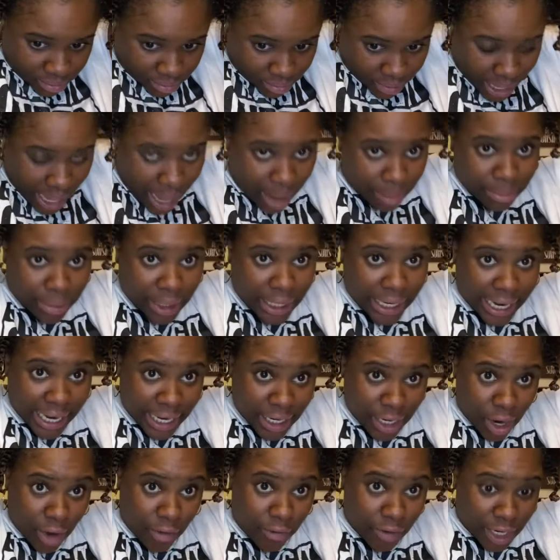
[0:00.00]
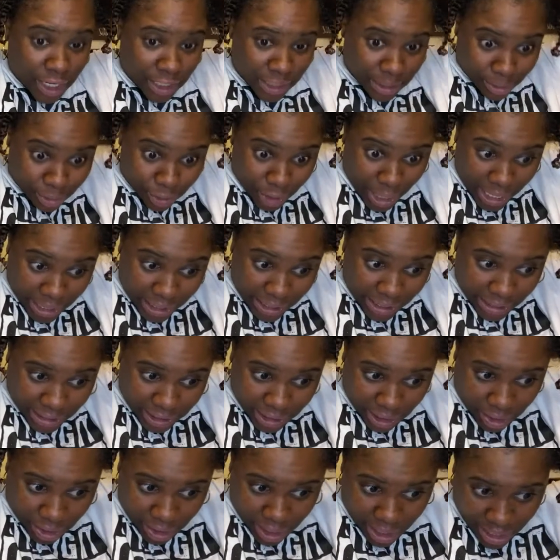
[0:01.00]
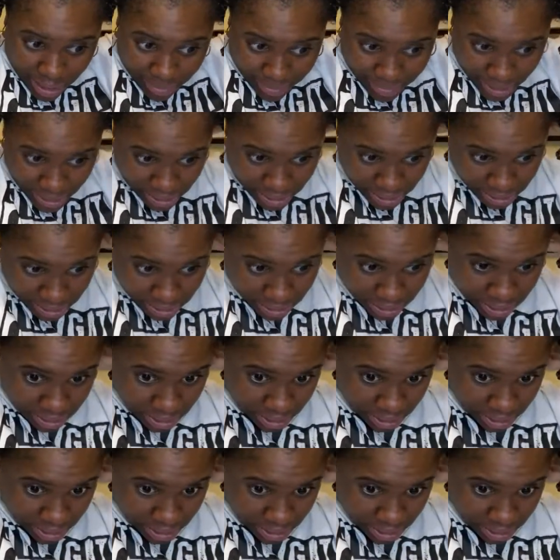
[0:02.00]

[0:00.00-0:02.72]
I'm looking over because I'm trying to look at y'all comments.